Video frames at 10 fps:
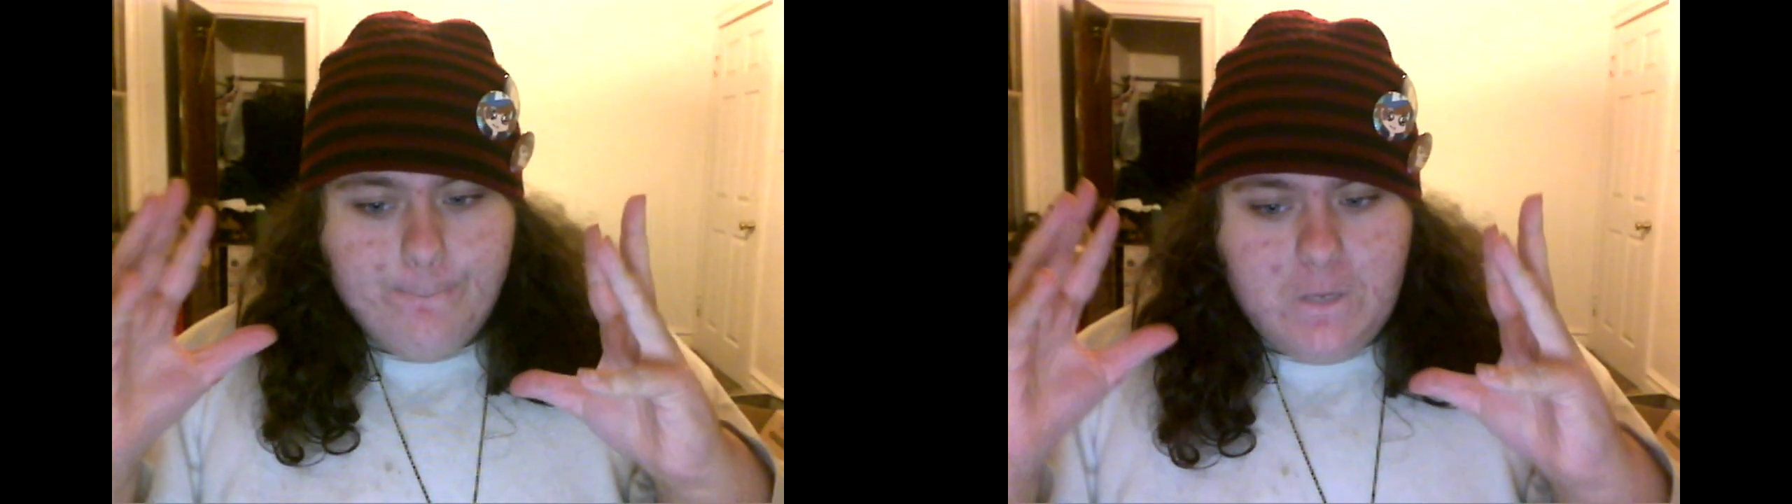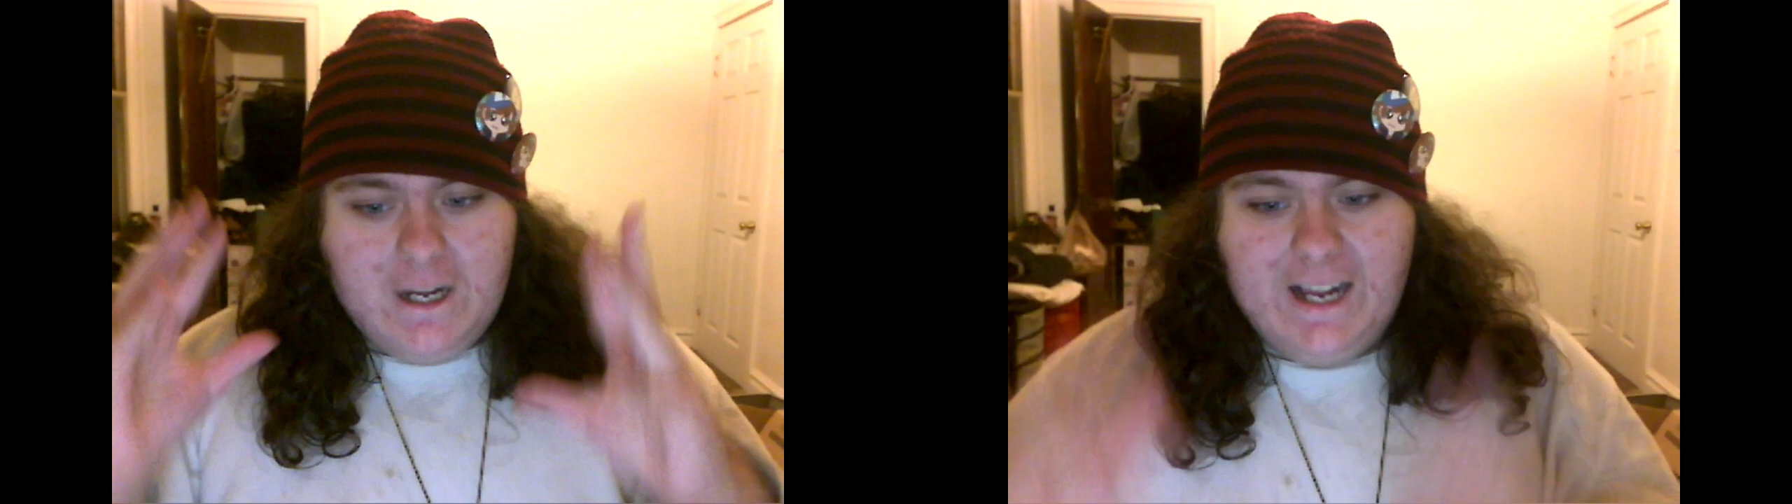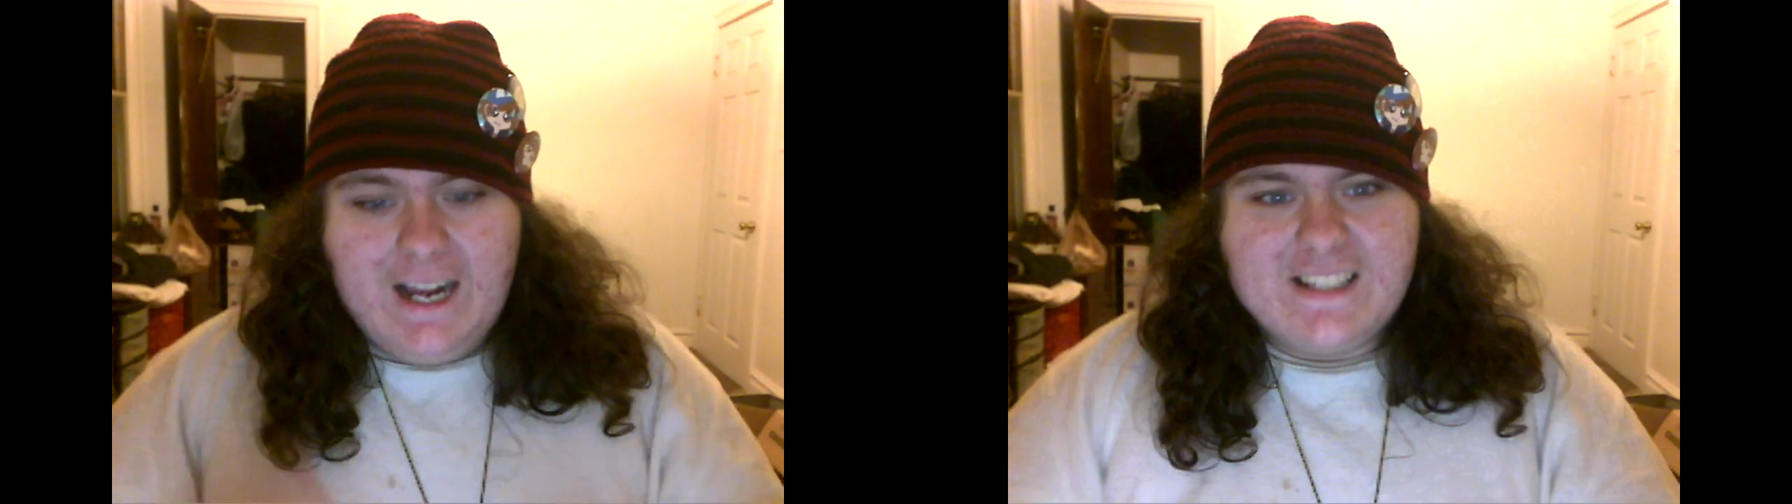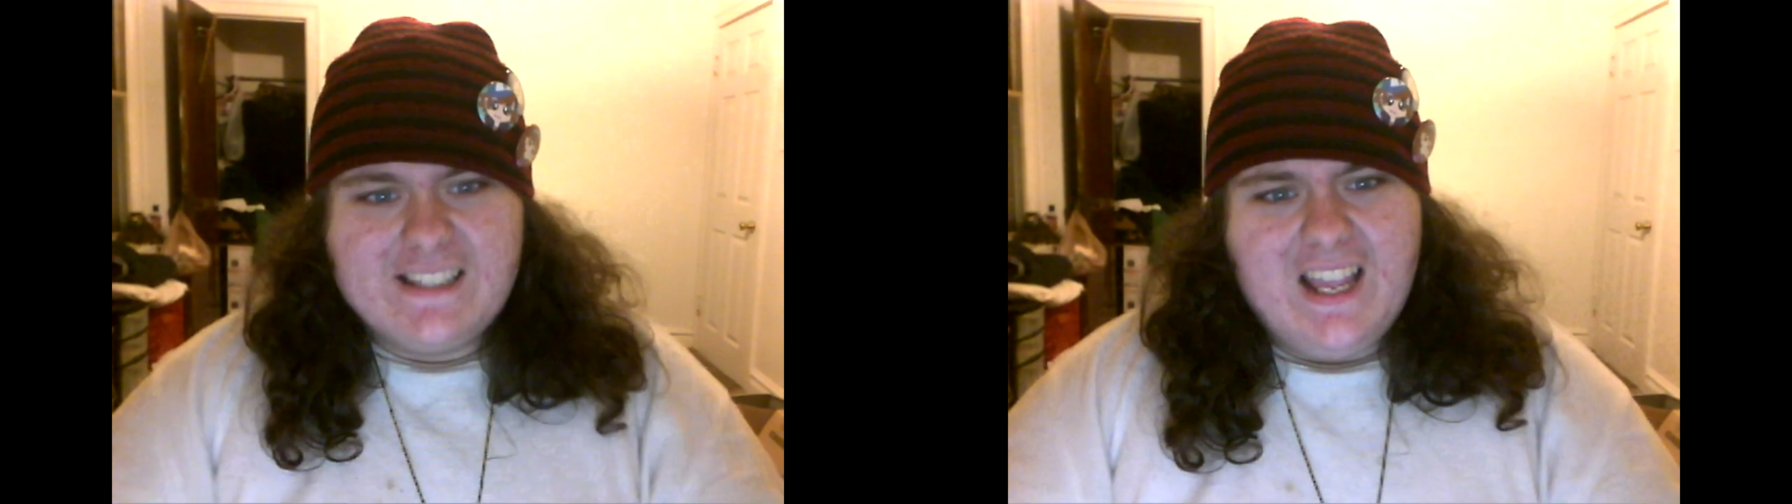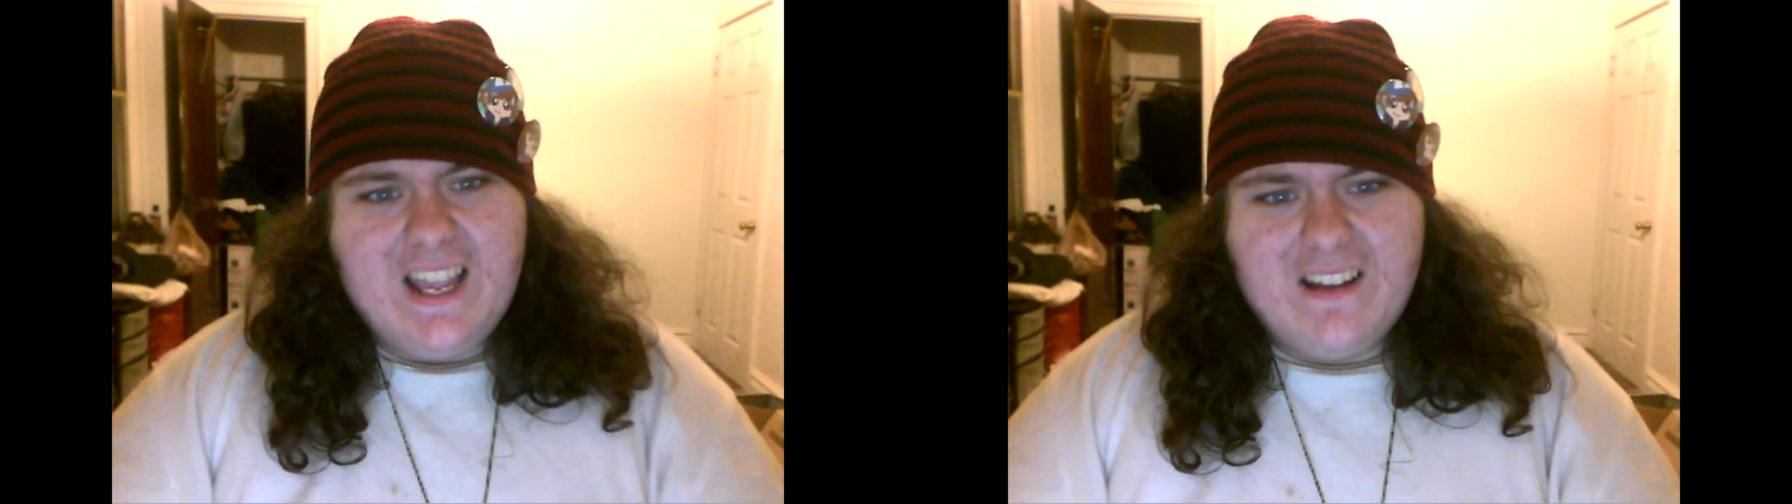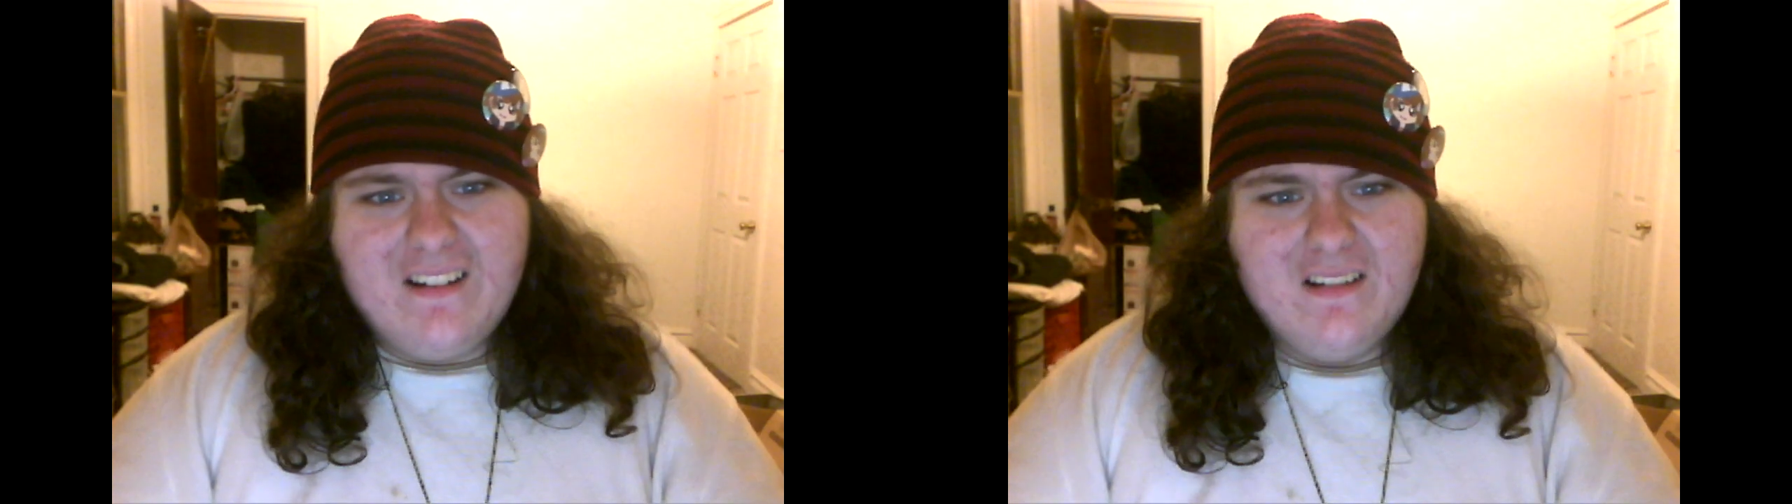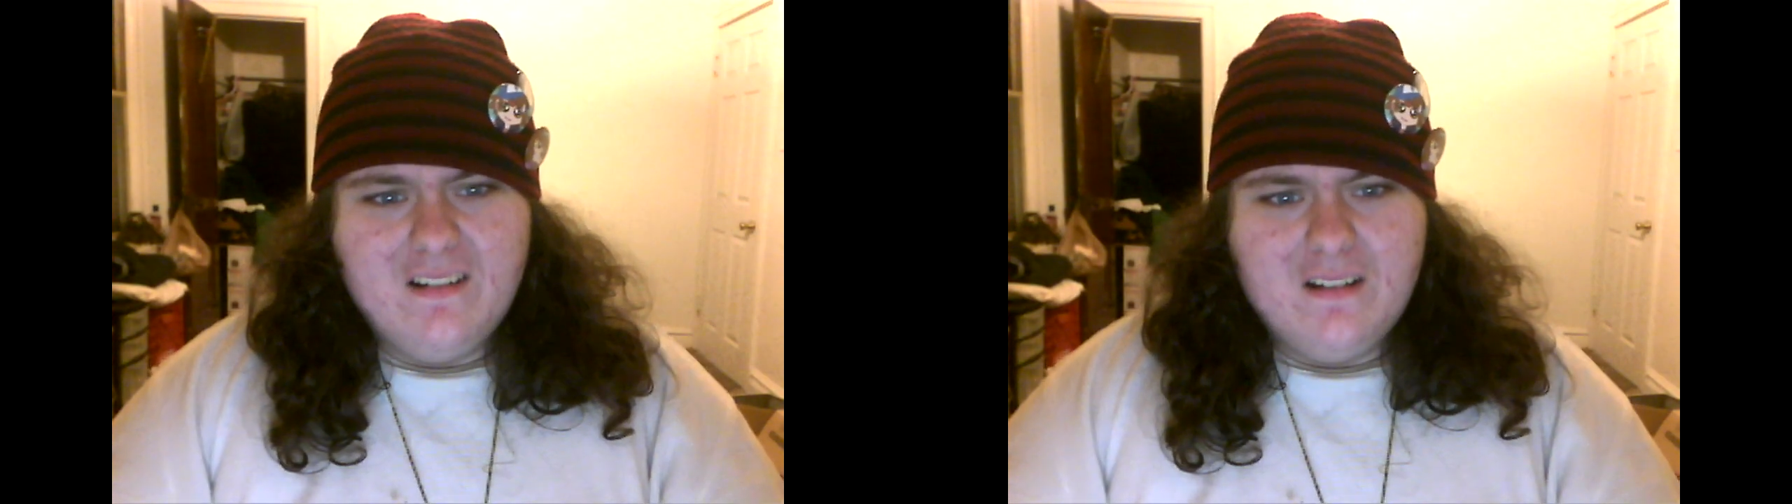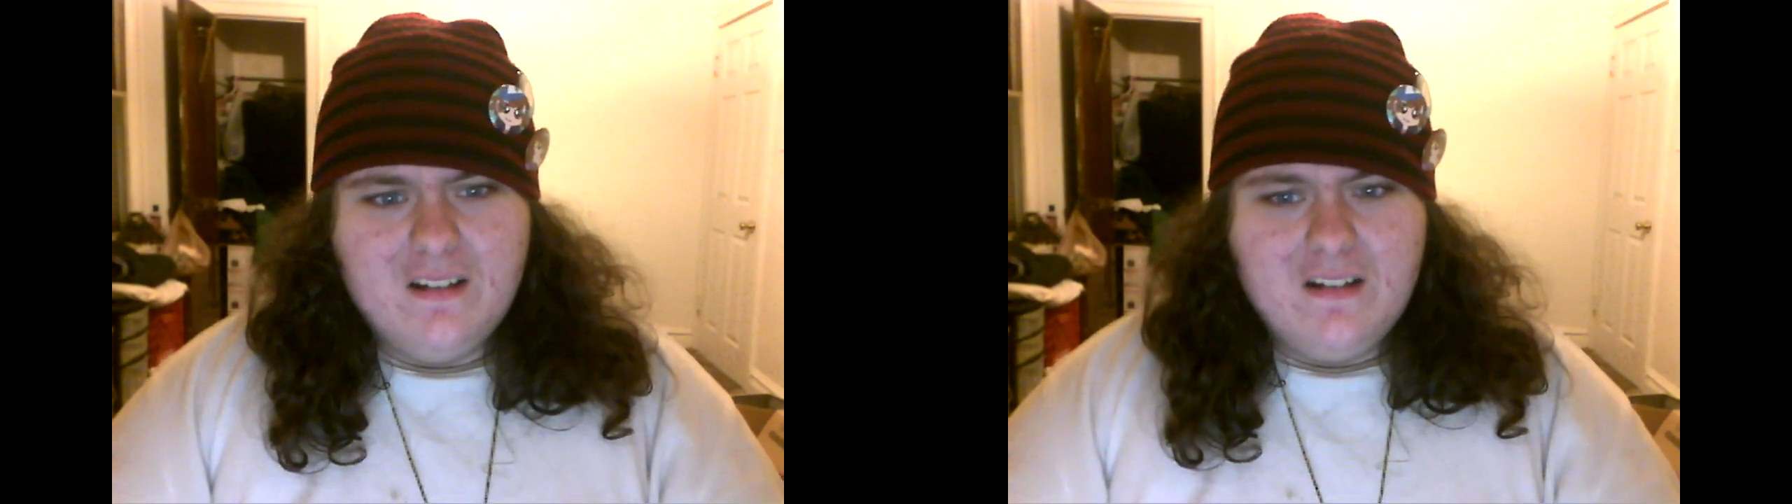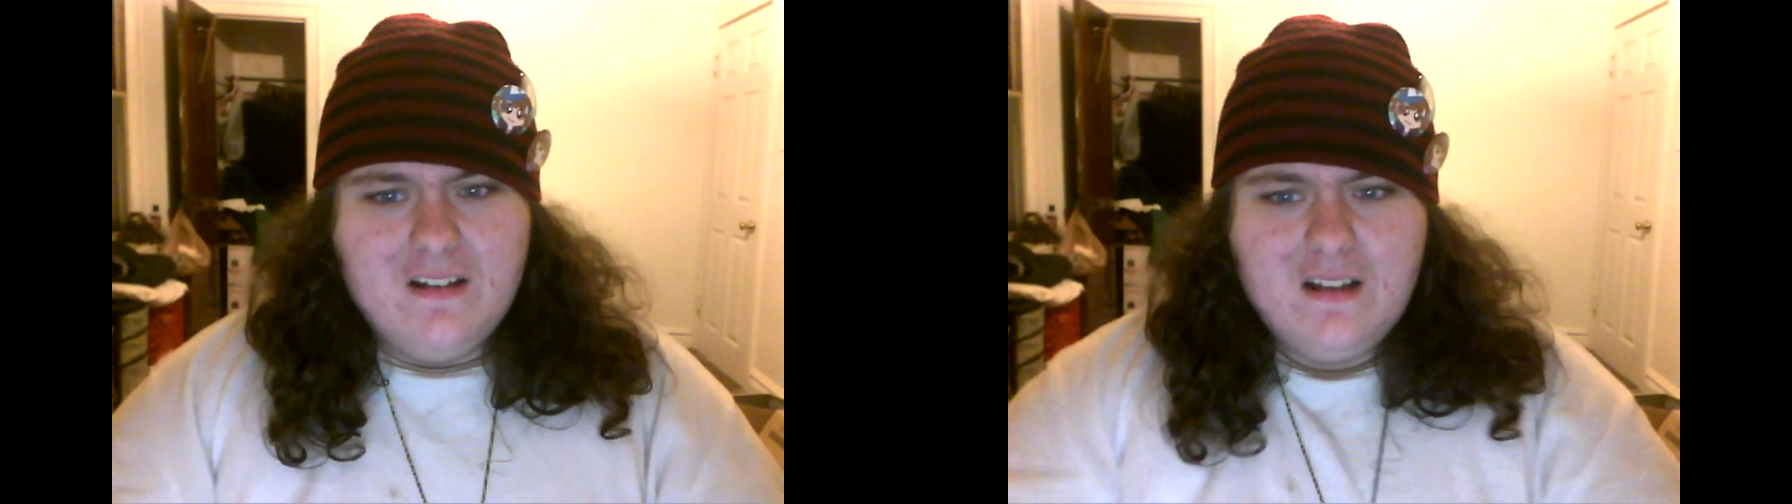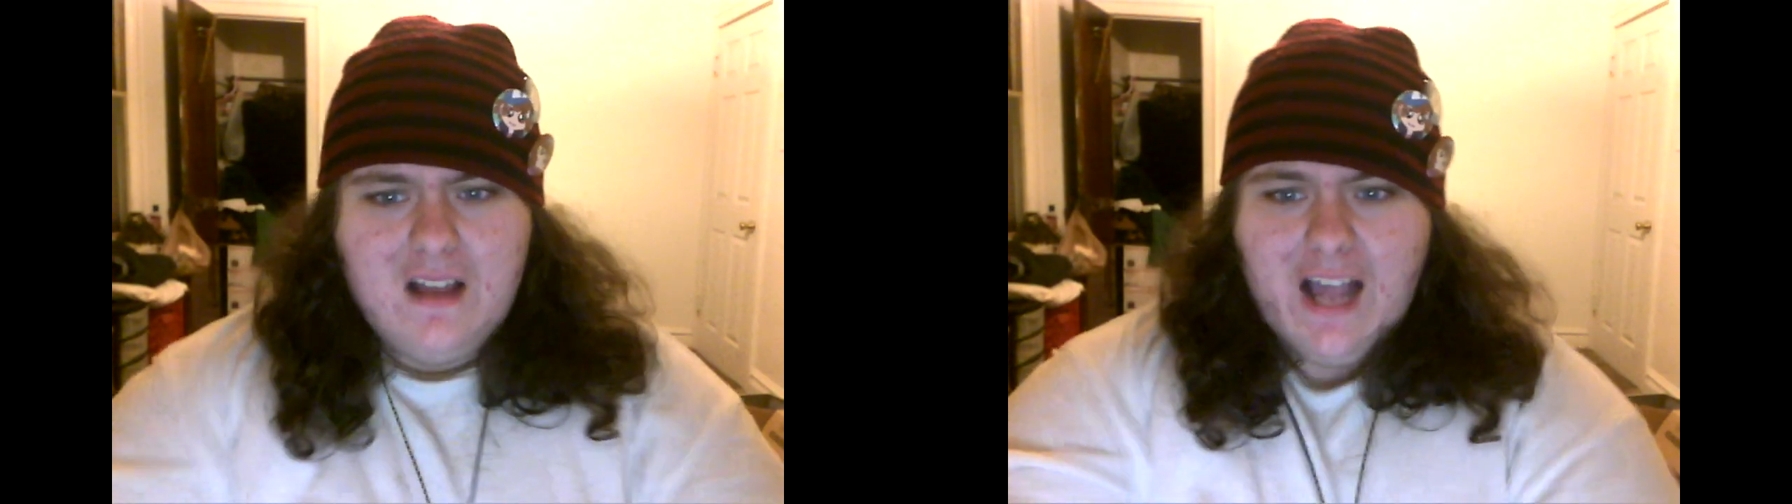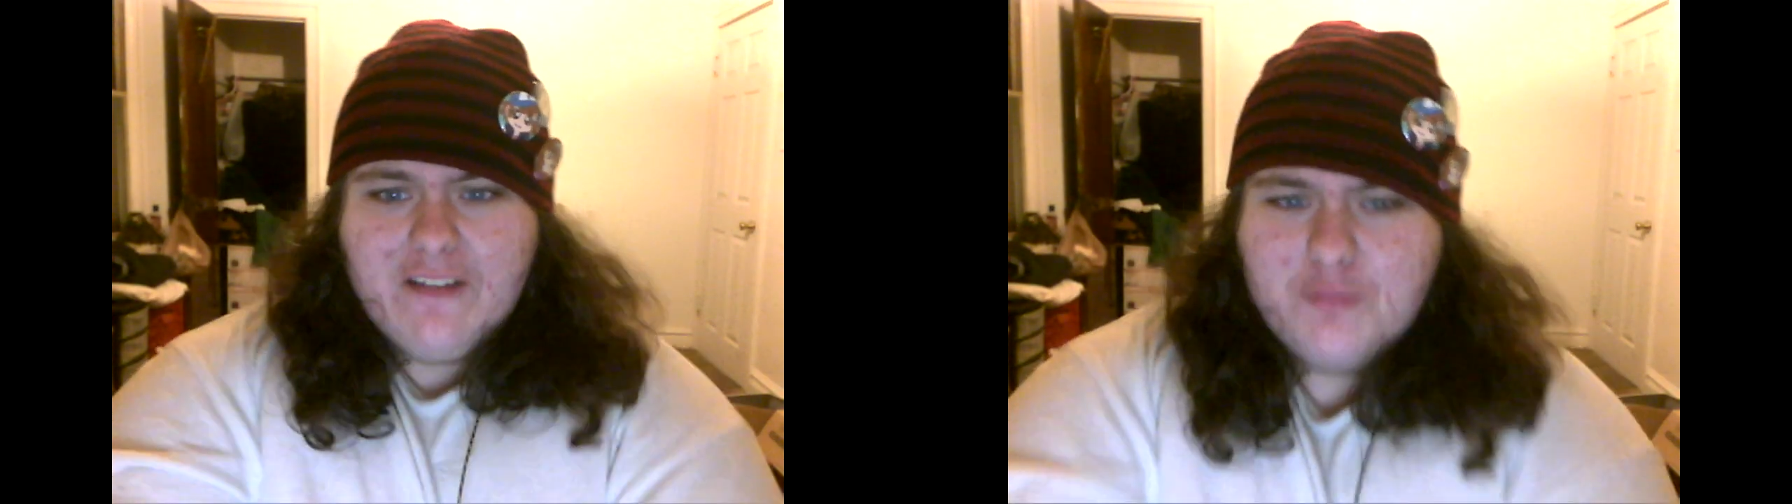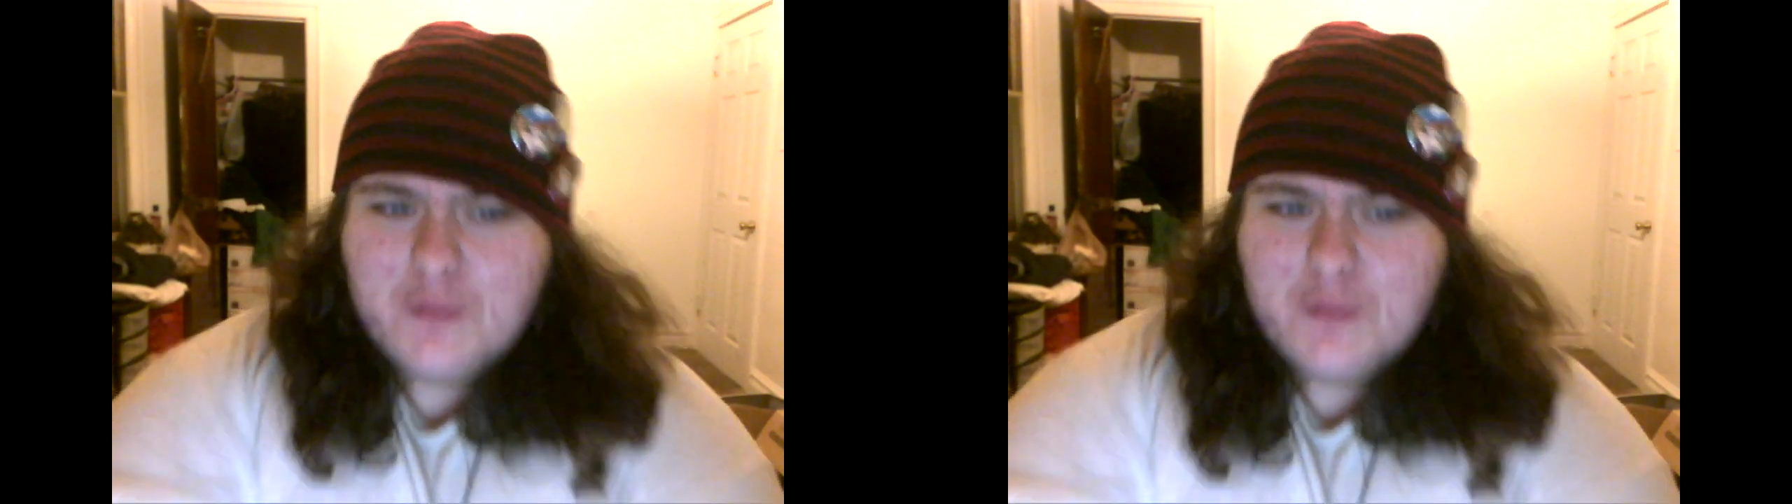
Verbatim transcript: But I gotta say, I've